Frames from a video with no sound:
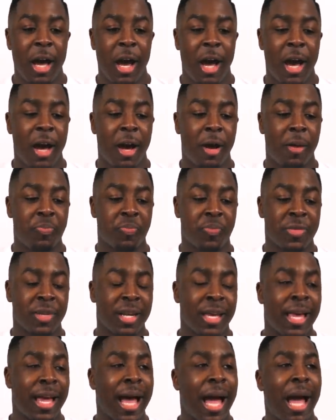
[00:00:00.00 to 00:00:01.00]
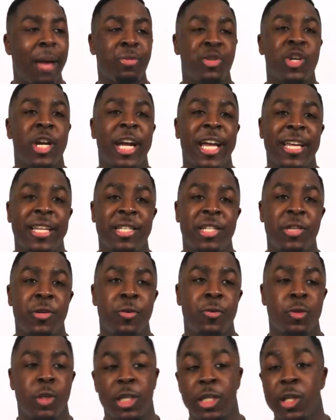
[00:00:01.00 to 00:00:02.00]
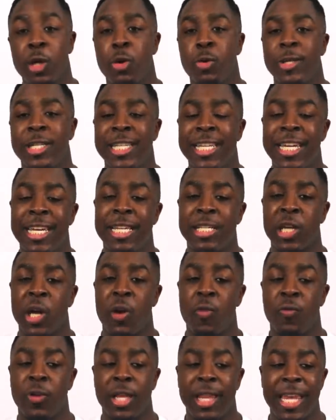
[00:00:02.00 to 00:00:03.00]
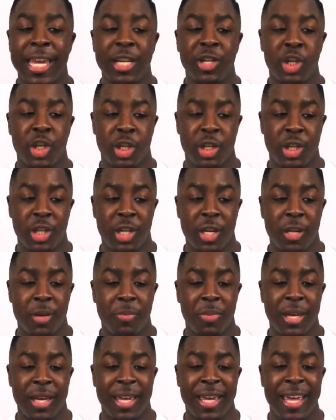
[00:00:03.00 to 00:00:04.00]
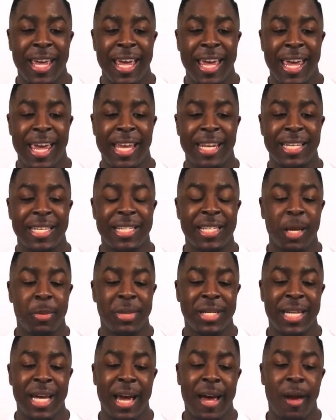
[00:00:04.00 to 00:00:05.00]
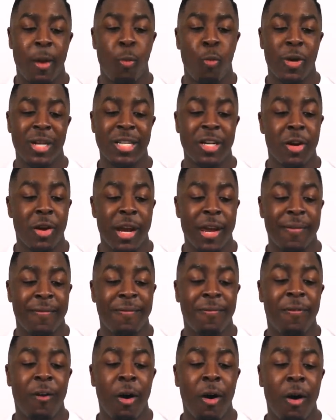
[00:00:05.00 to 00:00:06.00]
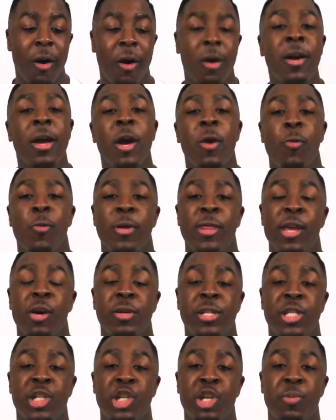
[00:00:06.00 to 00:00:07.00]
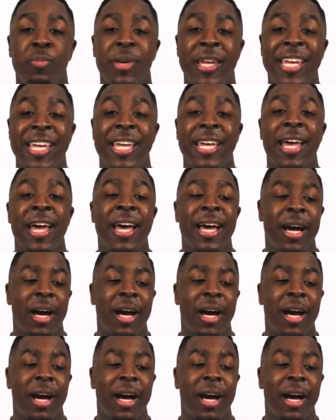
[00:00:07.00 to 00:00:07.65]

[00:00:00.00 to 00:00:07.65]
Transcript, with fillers: Um, I'm trying to sow seeds of relationship in the summertime, winter, and fall when those should be